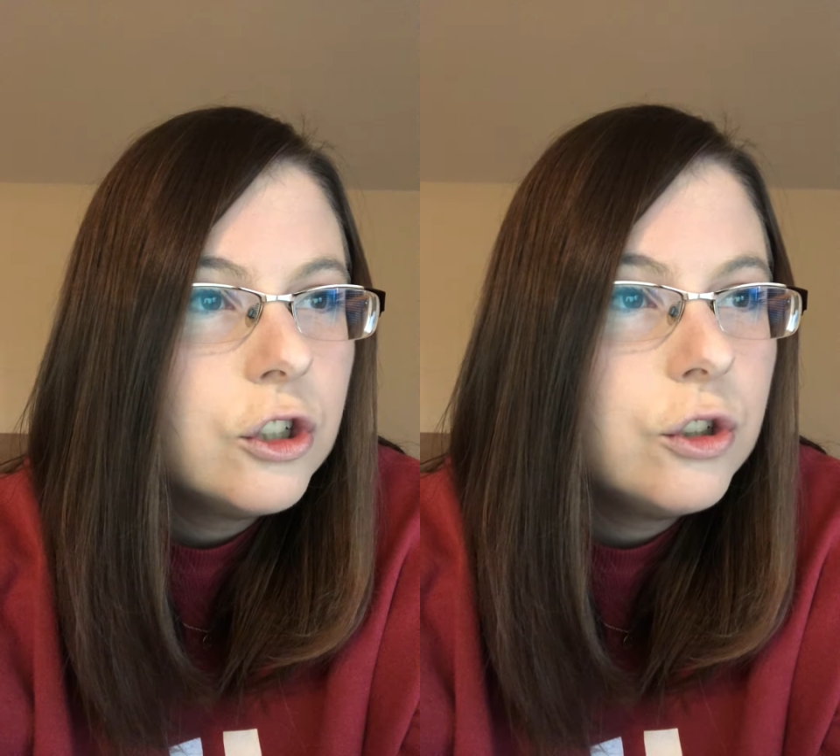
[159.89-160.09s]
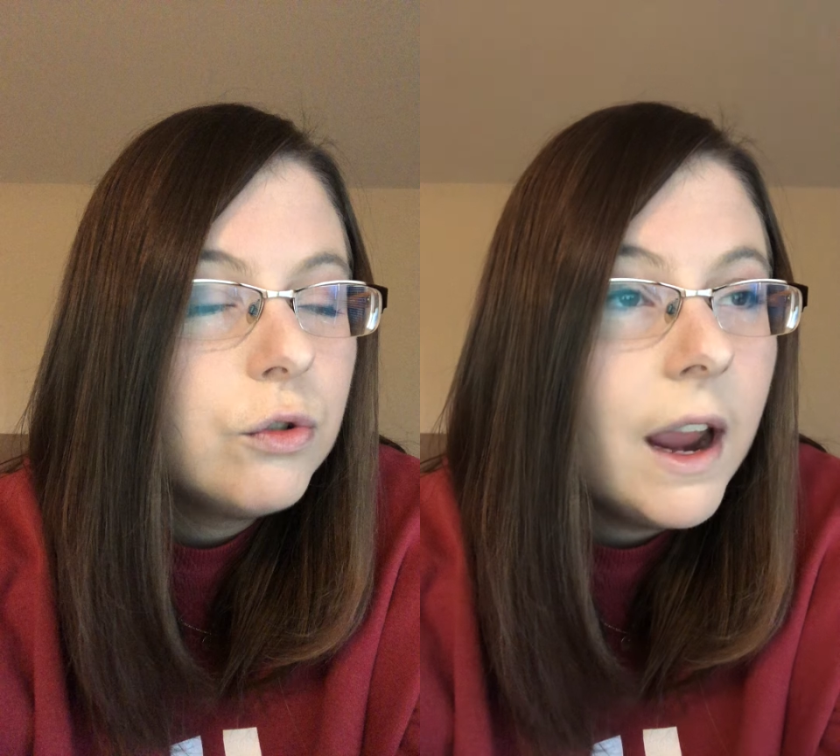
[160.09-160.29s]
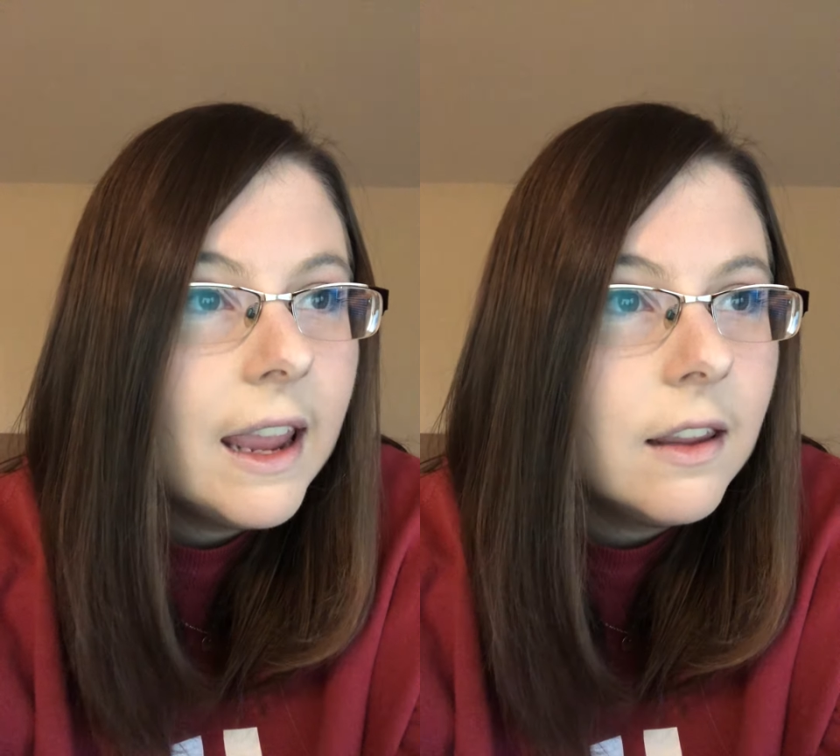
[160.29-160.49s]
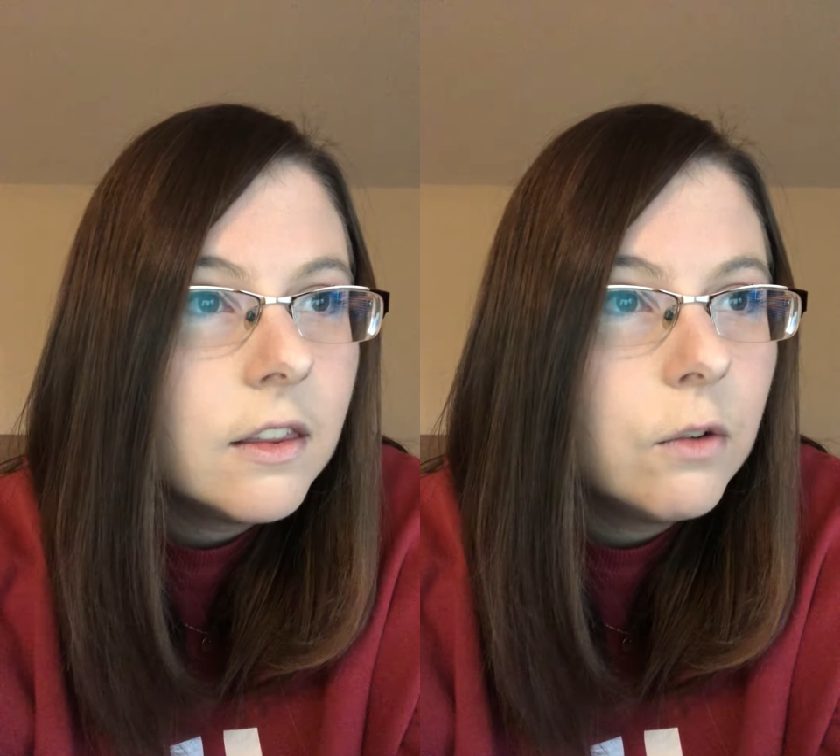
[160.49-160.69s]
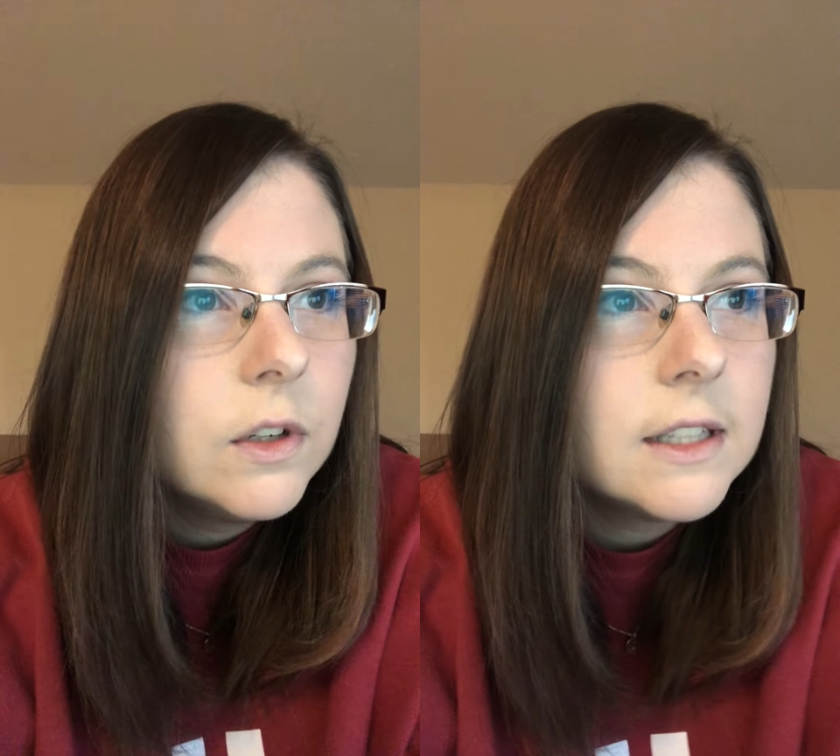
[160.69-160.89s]

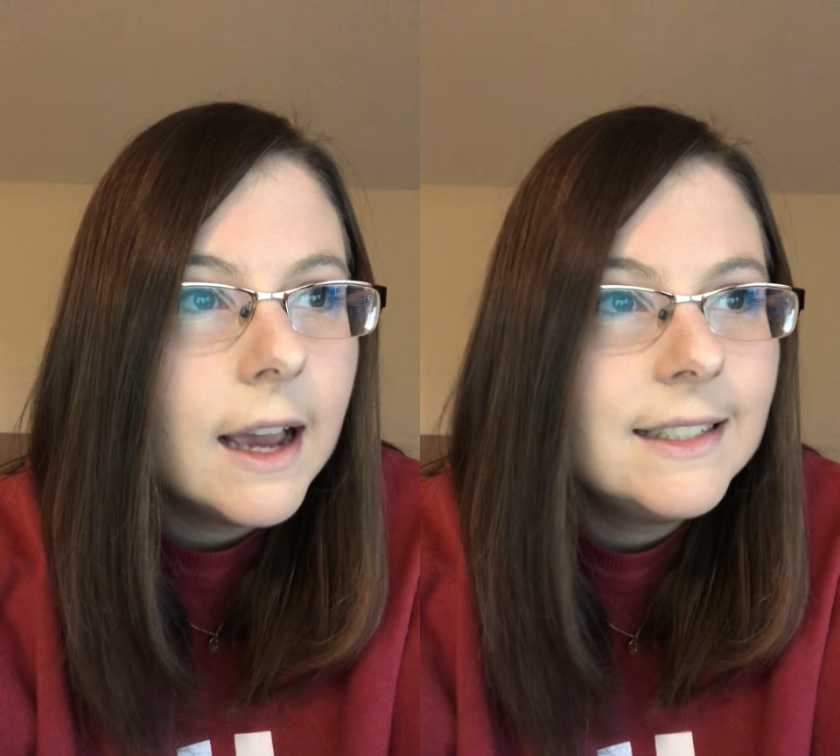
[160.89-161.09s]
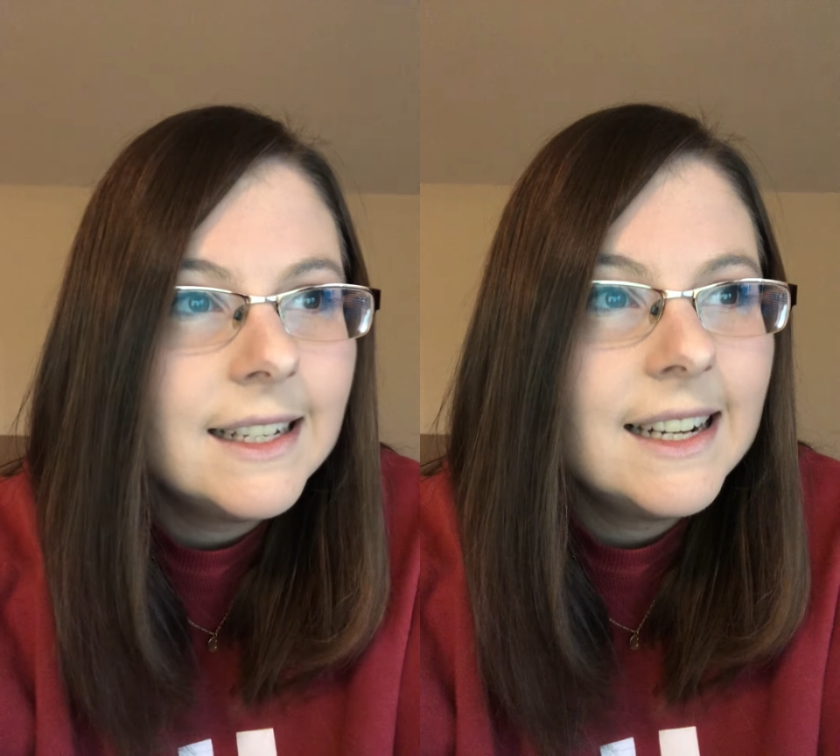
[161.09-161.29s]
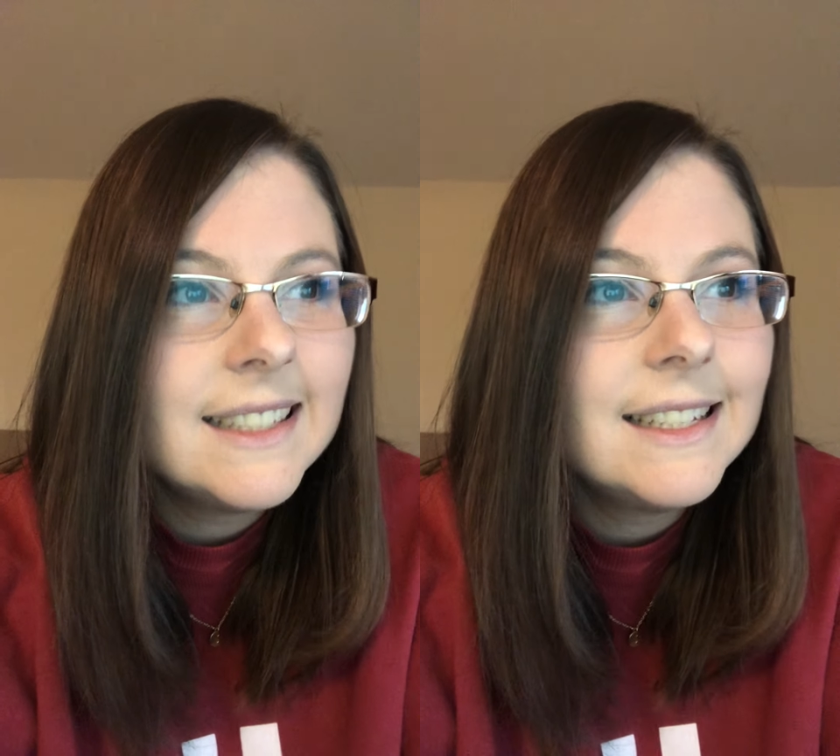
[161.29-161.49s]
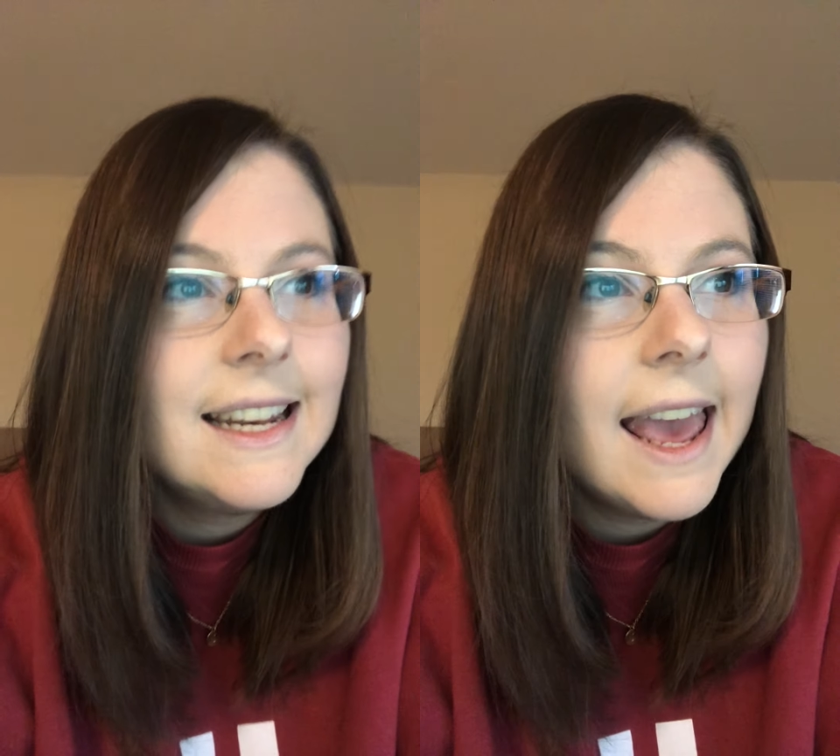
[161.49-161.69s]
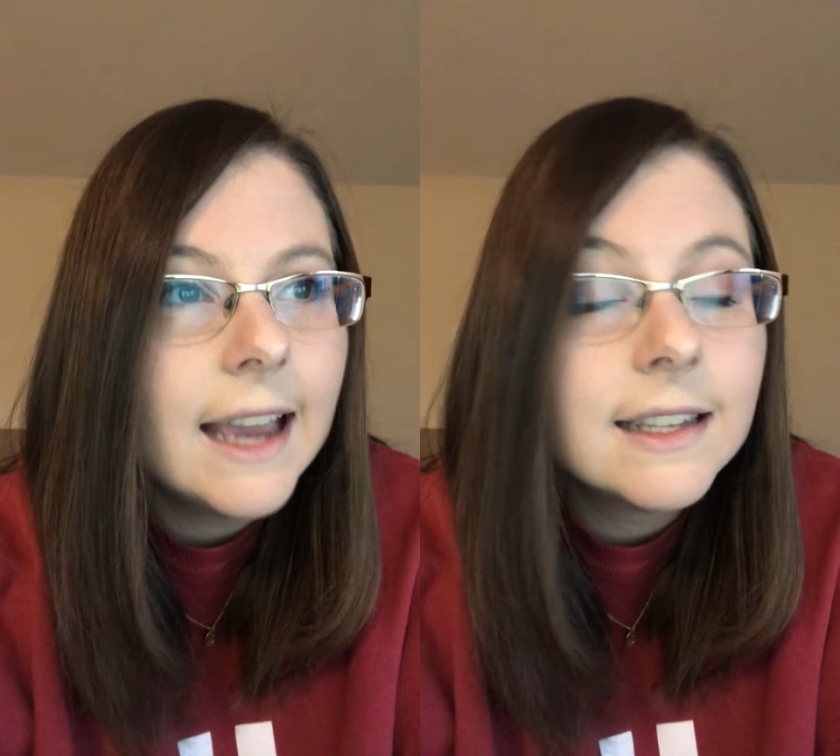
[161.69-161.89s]
Strength resides in its
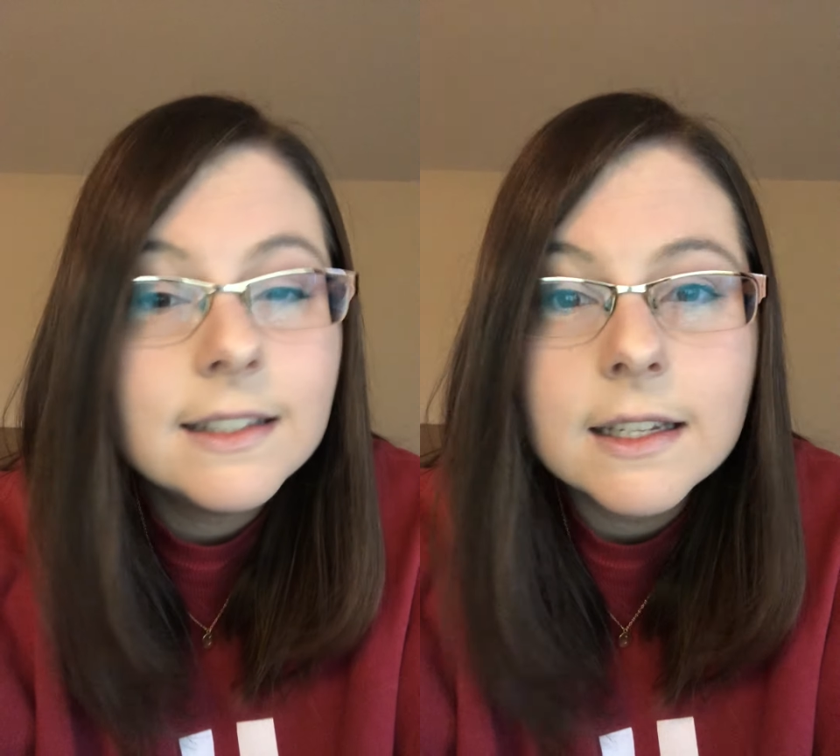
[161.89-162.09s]
neck.